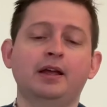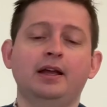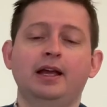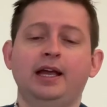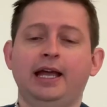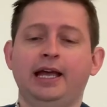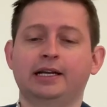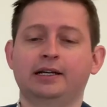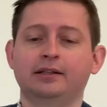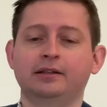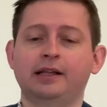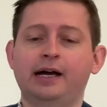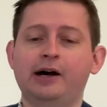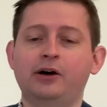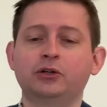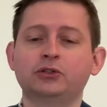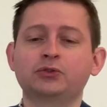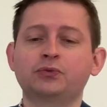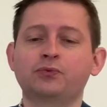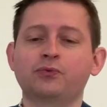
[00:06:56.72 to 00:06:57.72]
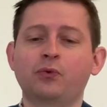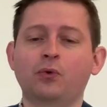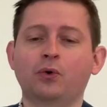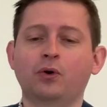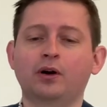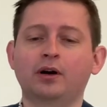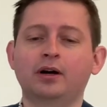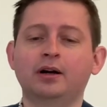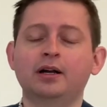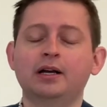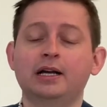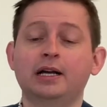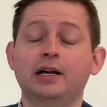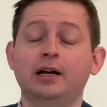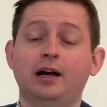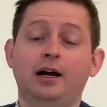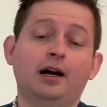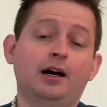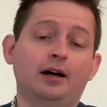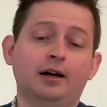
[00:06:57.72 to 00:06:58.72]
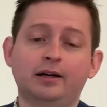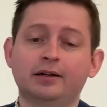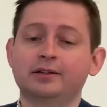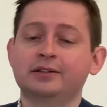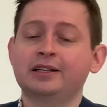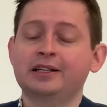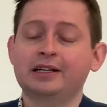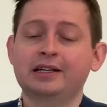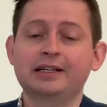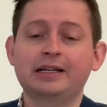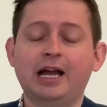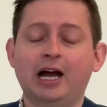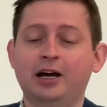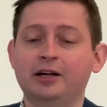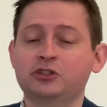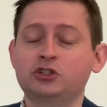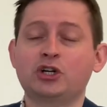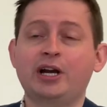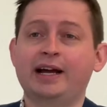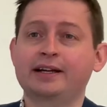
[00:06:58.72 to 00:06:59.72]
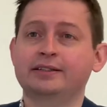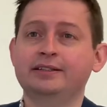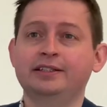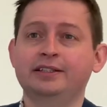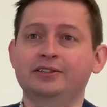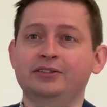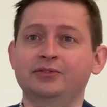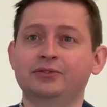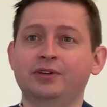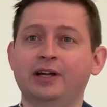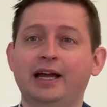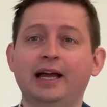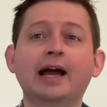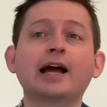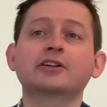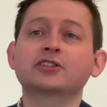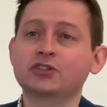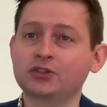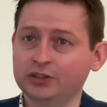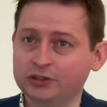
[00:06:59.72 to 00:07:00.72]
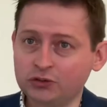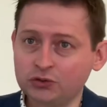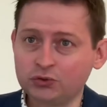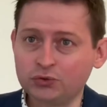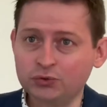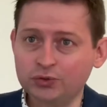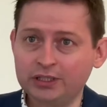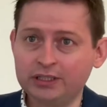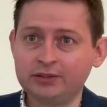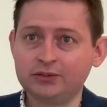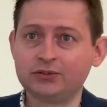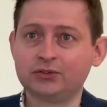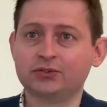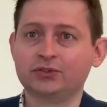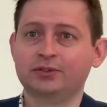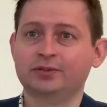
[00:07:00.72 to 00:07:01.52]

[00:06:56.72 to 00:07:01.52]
and allows for uh, attracting excellent students,